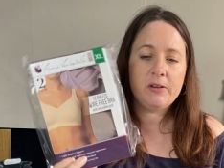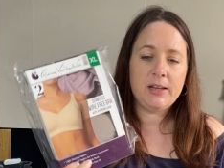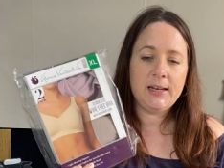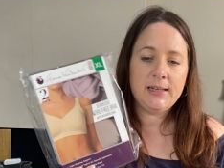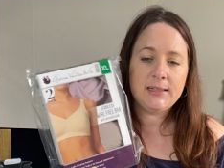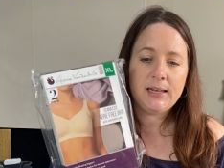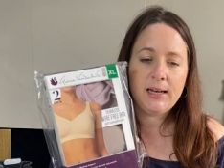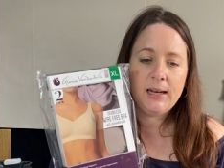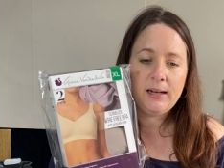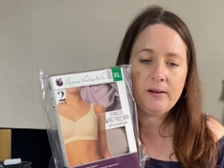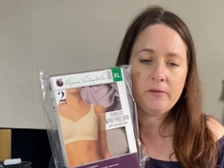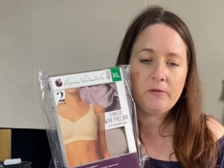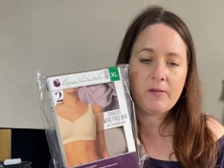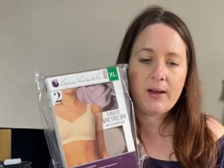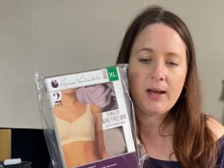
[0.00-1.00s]
for these
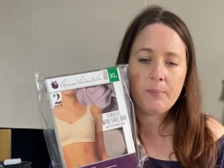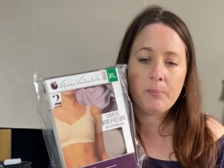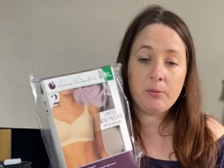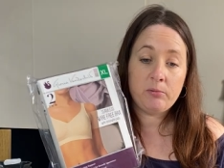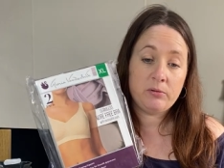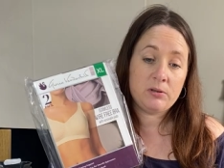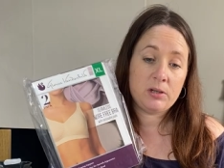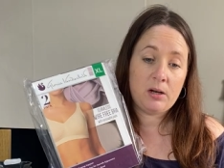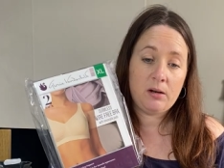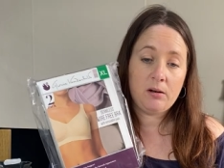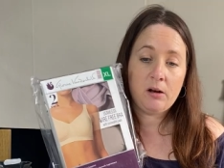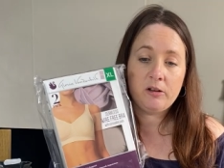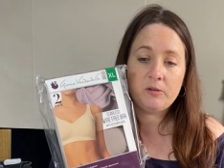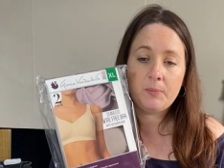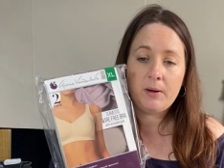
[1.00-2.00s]
in Feb, so
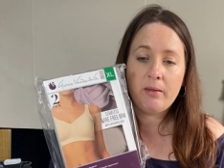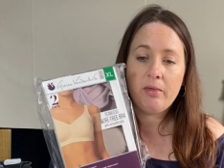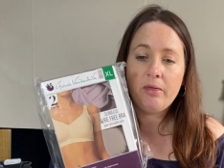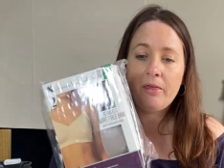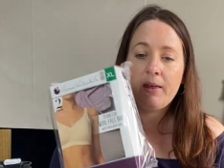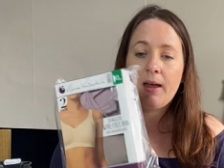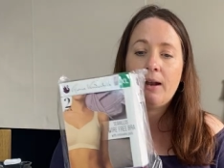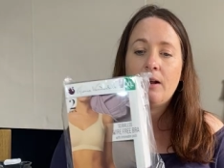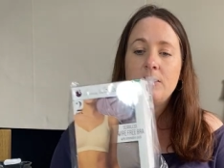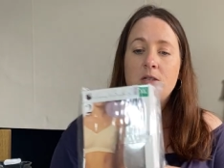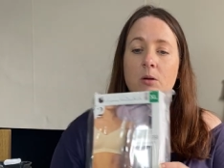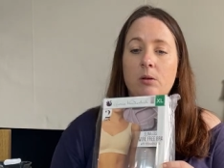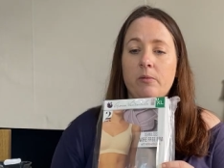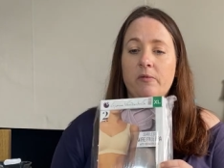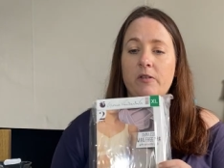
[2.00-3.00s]
last month, and I
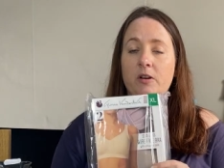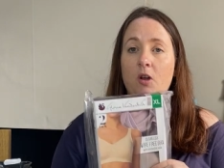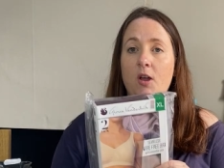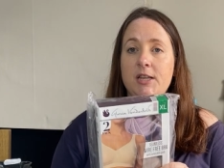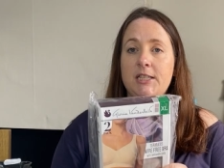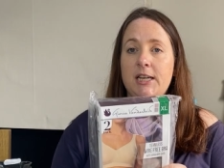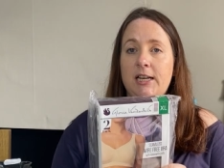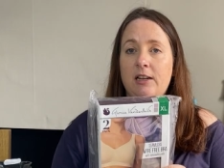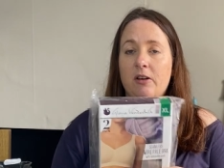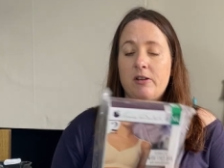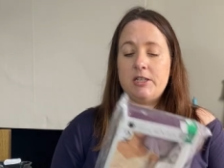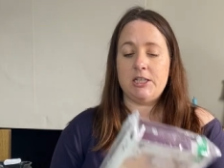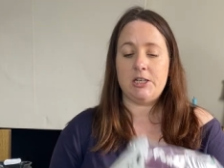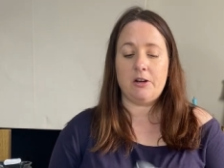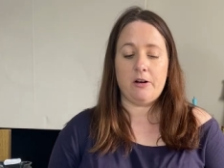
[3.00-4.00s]
sold them for 19
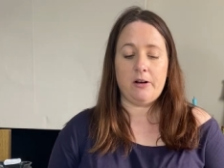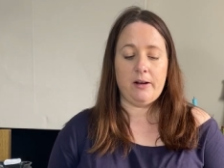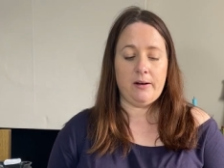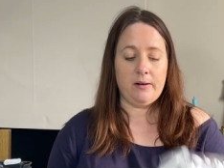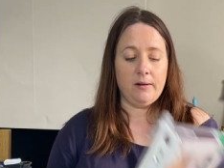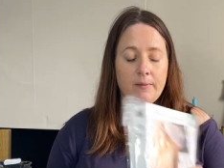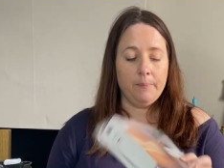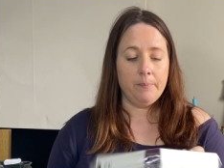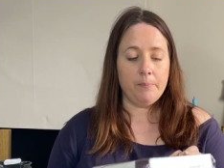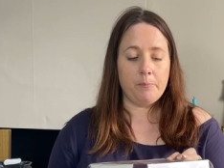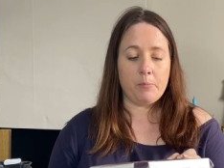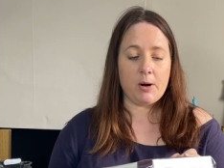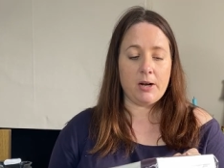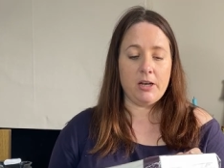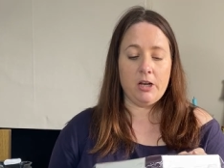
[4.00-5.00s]
99
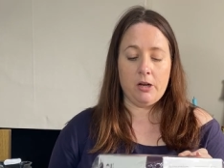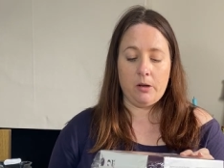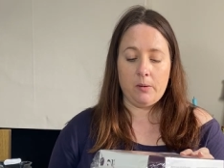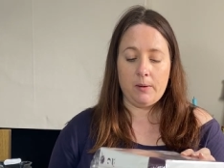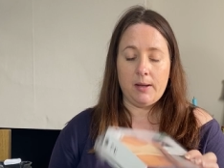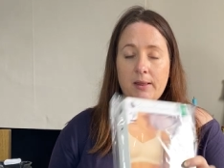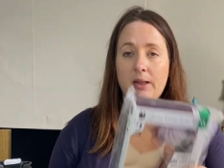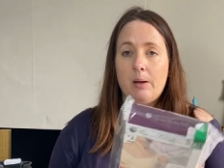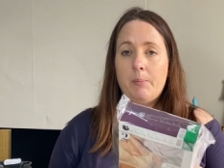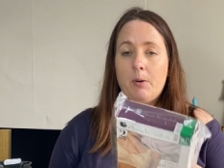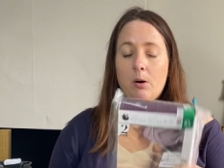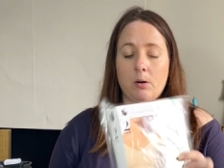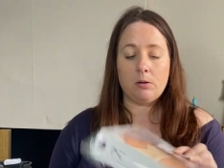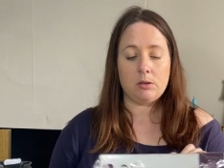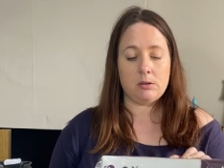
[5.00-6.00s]
Brand new, in their
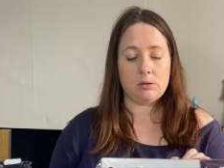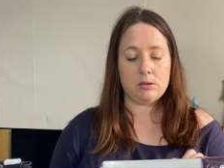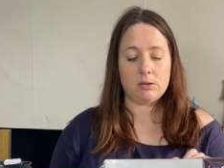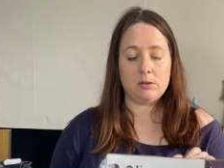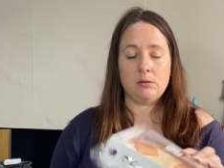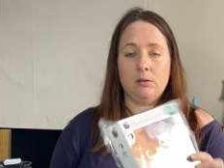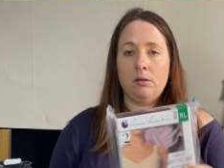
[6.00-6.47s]
box,